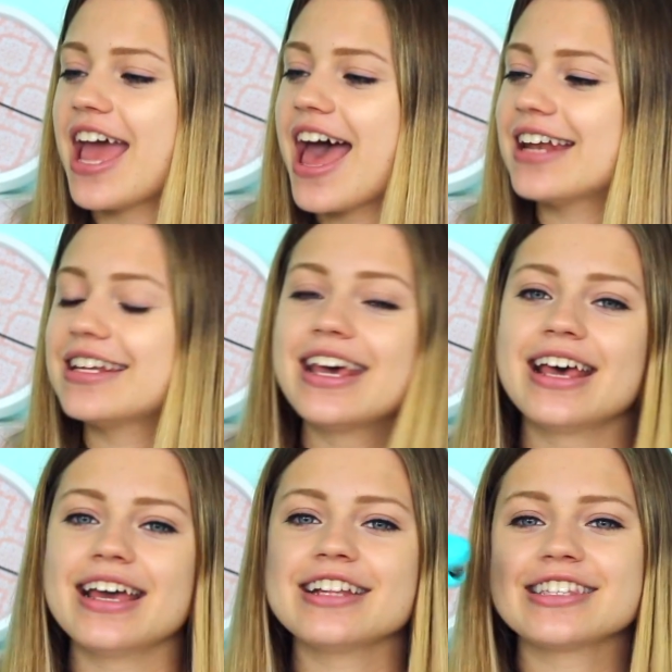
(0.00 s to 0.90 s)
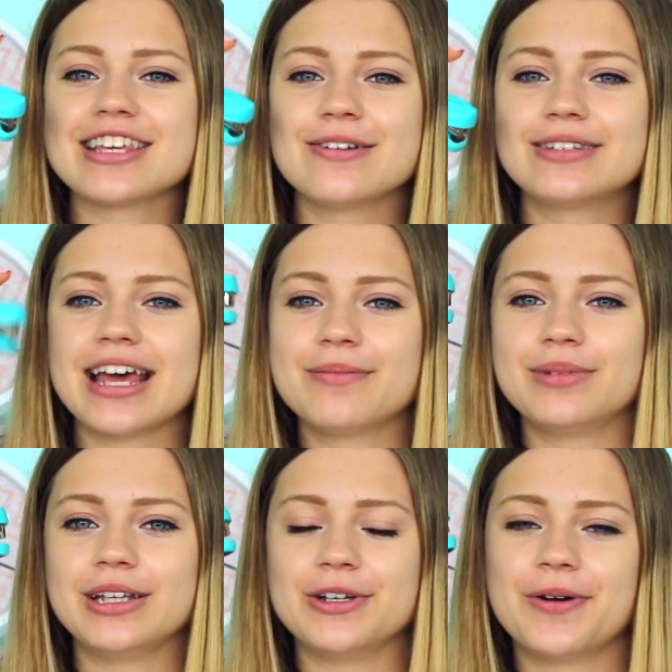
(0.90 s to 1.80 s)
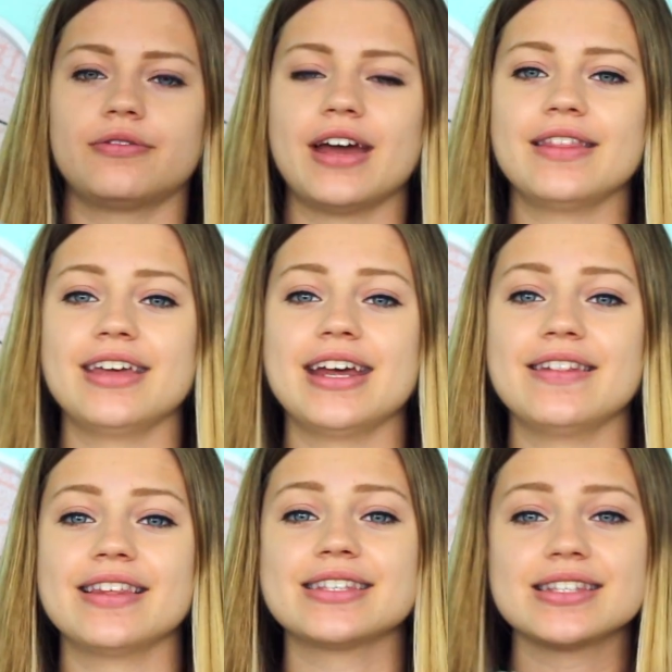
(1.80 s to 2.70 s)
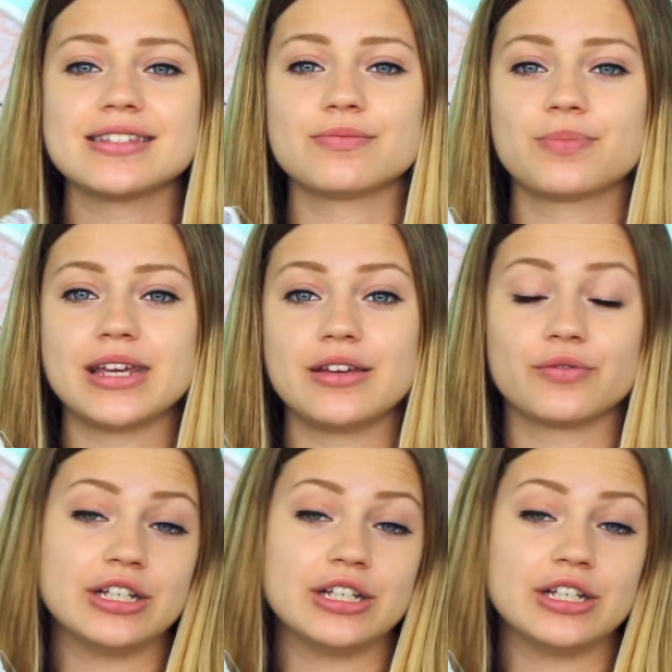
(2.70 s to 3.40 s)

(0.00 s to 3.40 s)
and it's cute and blue. And then this is being